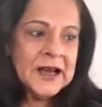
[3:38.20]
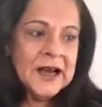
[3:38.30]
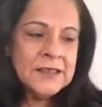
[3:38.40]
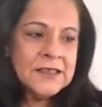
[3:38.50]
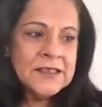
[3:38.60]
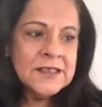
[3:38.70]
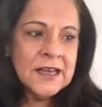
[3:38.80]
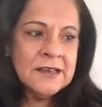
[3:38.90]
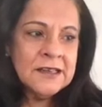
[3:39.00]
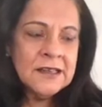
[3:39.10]

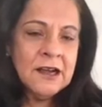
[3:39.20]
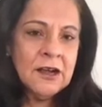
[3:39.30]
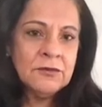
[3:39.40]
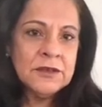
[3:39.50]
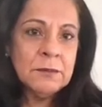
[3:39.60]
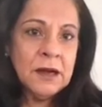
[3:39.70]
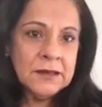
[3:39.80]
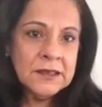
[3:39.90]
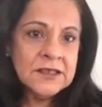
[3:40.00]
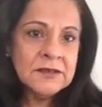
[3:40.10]
understanding how the
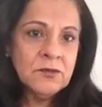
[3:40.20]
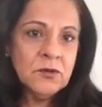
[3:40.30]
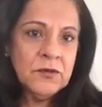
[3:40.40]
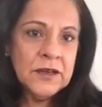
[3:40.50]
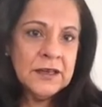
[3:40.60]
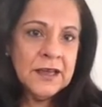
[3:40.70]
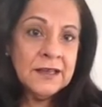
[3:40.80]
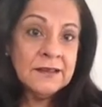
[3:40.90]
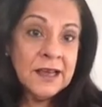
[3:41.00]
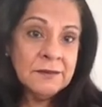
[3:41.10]
market's moving,
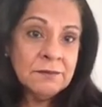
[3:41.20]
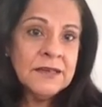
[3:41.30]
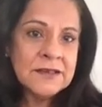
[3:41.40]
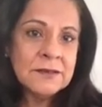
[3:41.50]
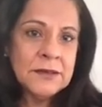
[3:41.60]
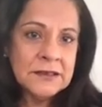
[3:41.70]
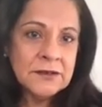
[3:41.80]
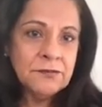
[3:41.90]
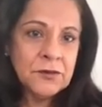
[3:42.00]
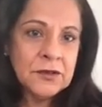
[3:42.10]
and that makes a big
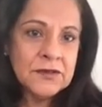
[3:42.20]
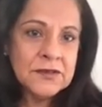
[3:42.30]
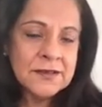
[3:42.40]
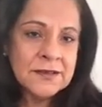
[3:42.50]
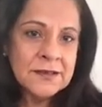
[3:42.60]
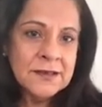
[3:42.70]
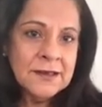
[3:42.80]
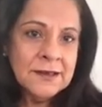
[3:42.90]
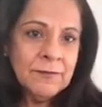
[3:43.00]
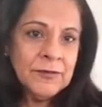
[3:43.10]
difference,
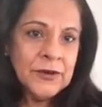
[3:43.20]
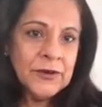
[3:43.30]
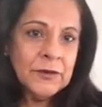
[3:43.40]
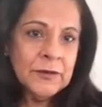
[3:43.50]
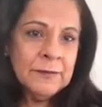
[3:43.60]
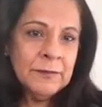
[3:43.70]
you know.